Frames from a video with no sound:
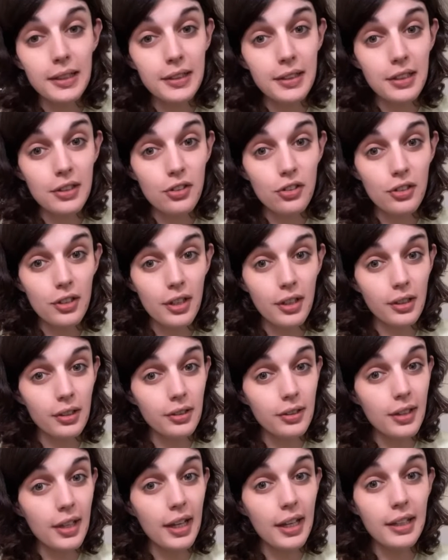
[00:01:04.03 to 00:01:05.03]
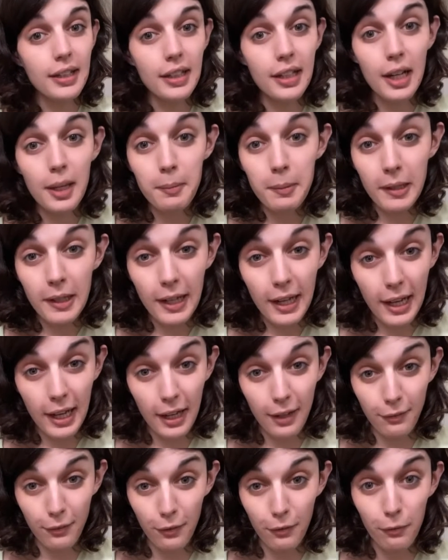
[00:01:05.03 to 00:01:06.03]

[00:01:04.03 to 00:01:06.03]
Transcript: deshelled and a cup and a half of